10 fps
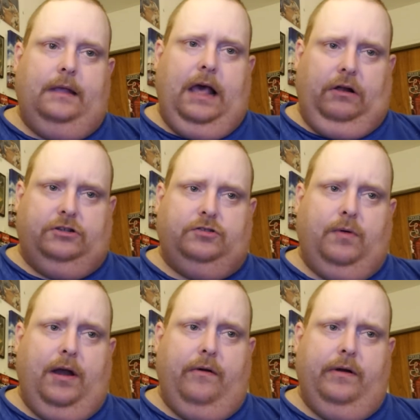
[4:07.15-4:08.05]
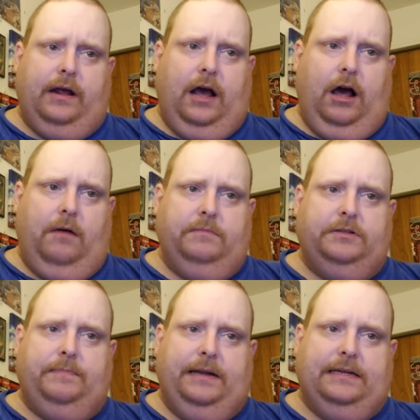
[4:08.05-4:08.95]
Elsewhere, the
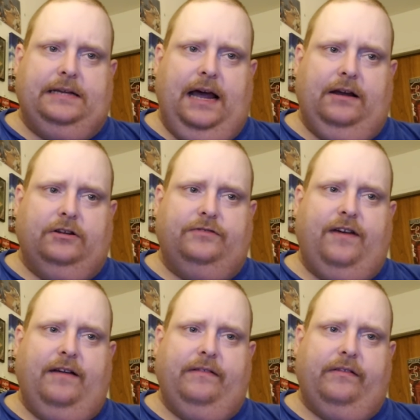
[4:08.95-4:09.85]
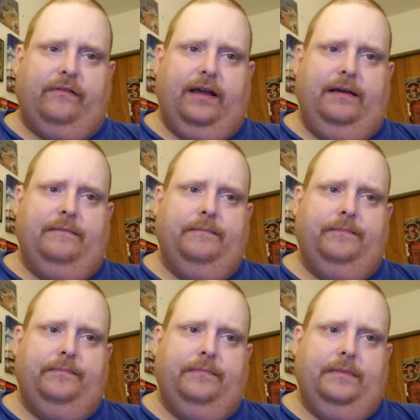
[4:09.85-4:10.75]
Cubs beat the Tigers 5 3.
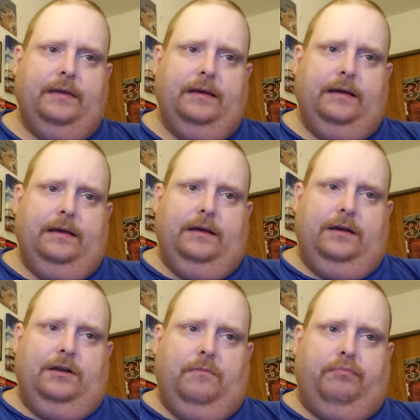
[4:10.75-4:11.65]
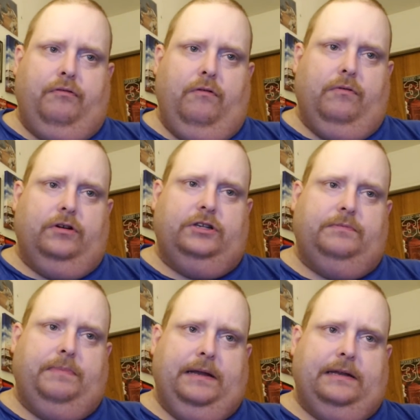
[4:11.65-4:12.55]
The
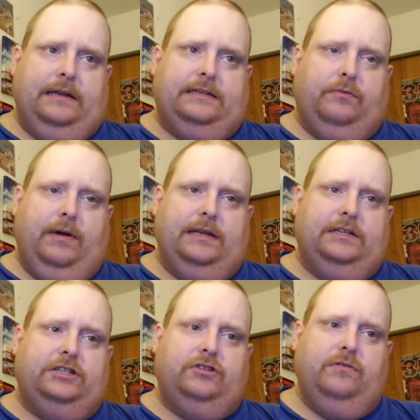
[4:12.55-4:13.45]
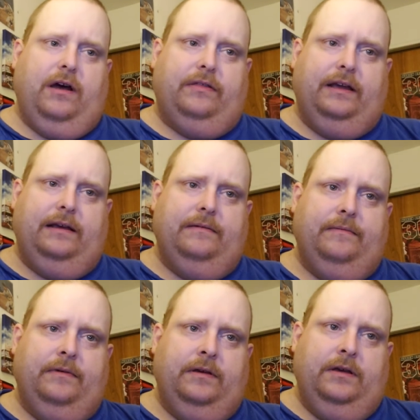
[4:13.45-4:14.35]
Brewers beat the Twins 2 0.
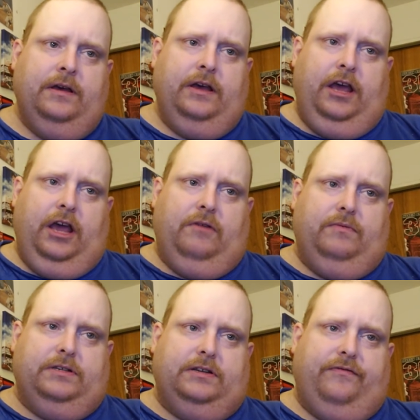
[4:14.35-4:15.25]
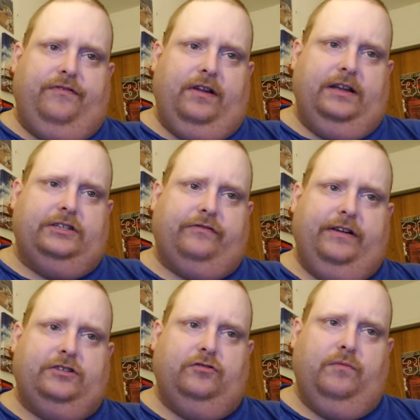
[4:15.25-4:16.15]
It was the Phillies
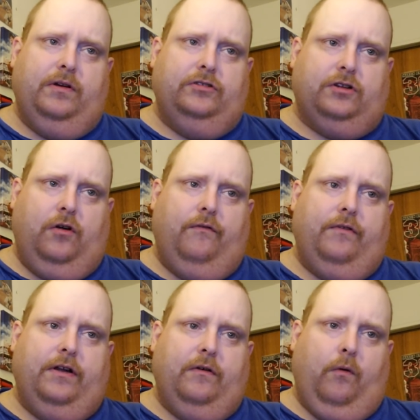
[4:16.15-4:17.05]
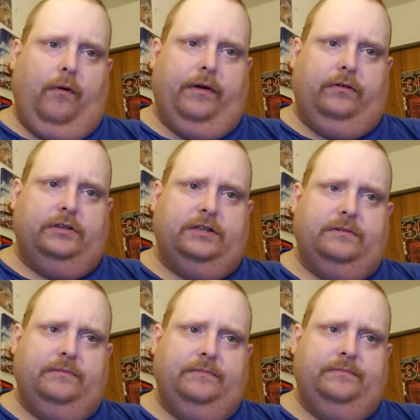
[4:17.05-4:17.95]
3 2 winners over the Orioles.
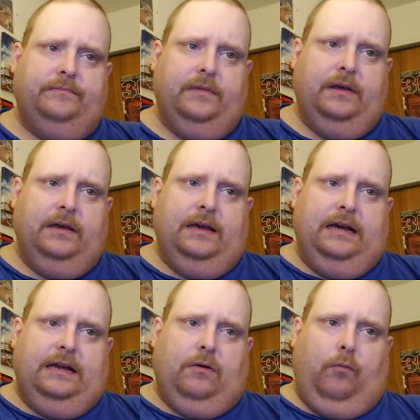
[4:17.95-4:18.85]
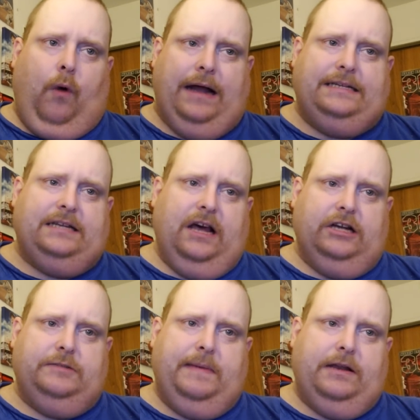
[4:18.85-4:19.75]
The White
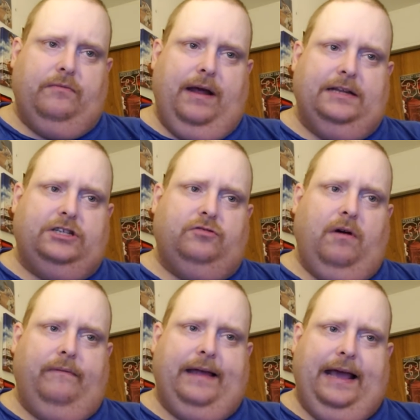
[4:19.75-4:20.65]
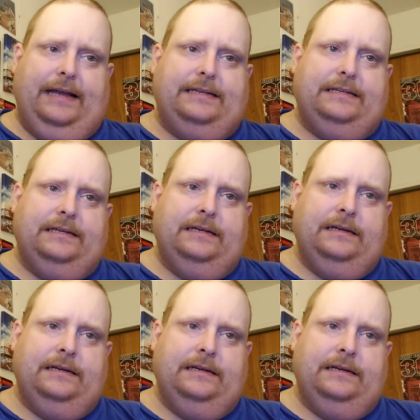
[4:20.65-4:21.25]
Sox beat the Reds 12 8.